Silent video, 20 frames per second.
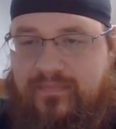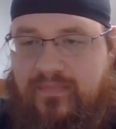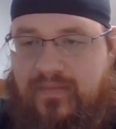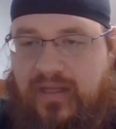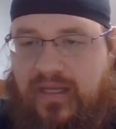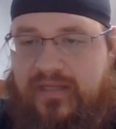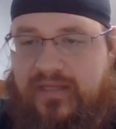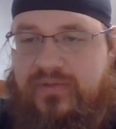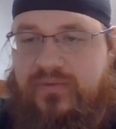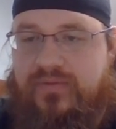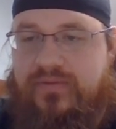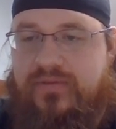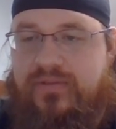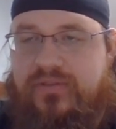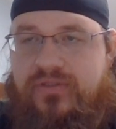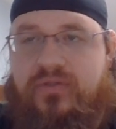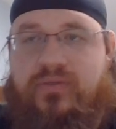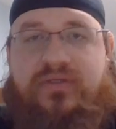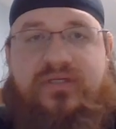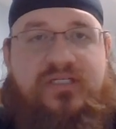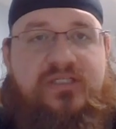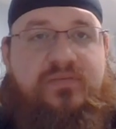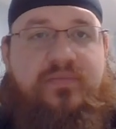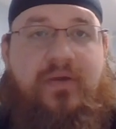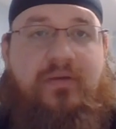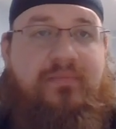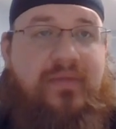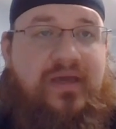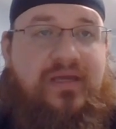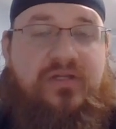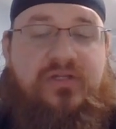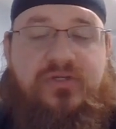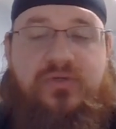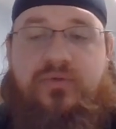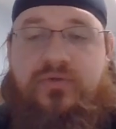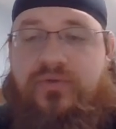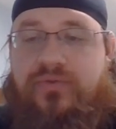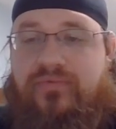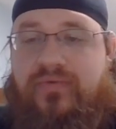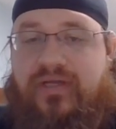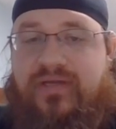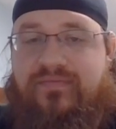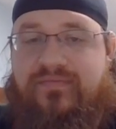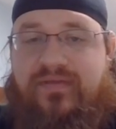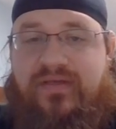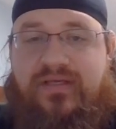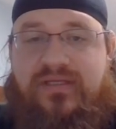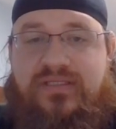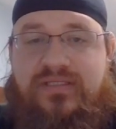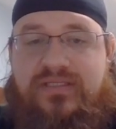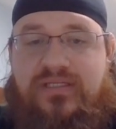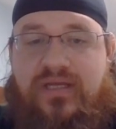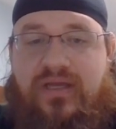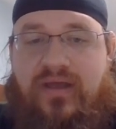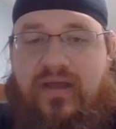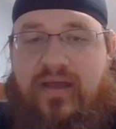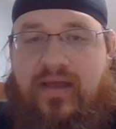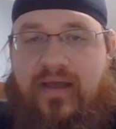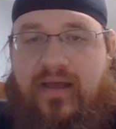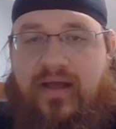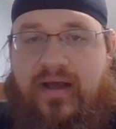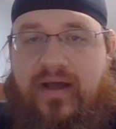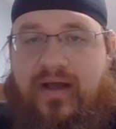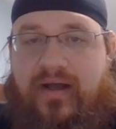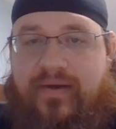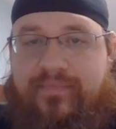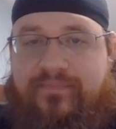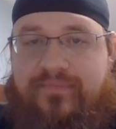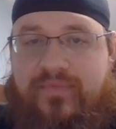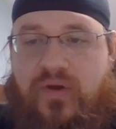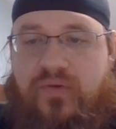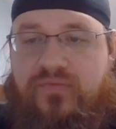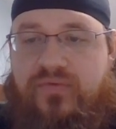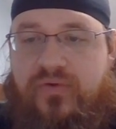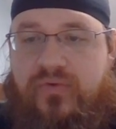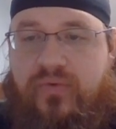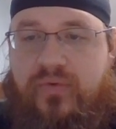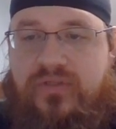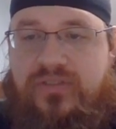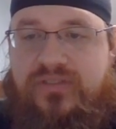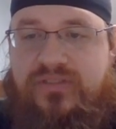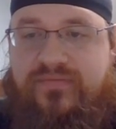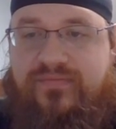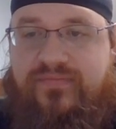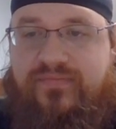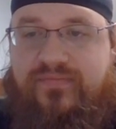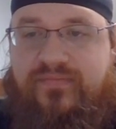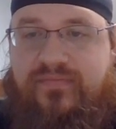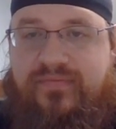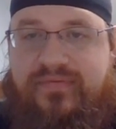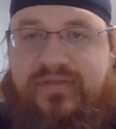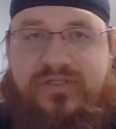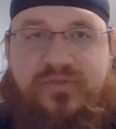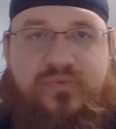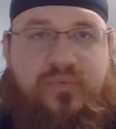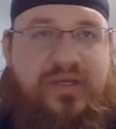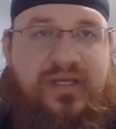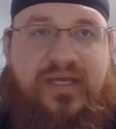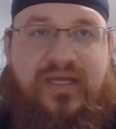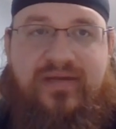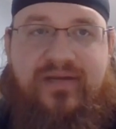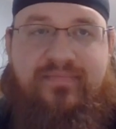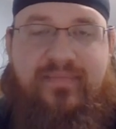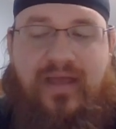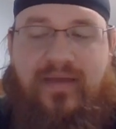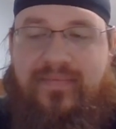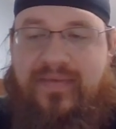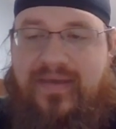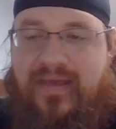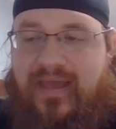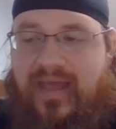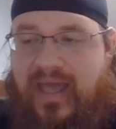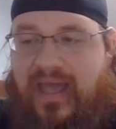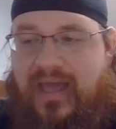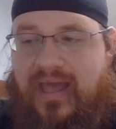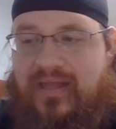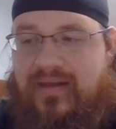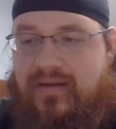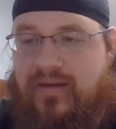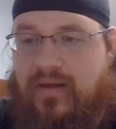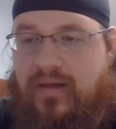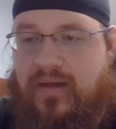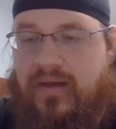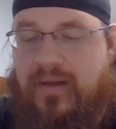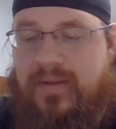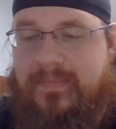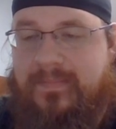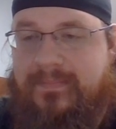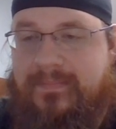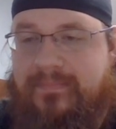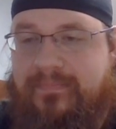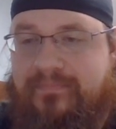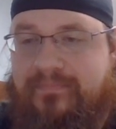I do do anticipate making two or three of these uh, over the course of this weekend, maybe, and um,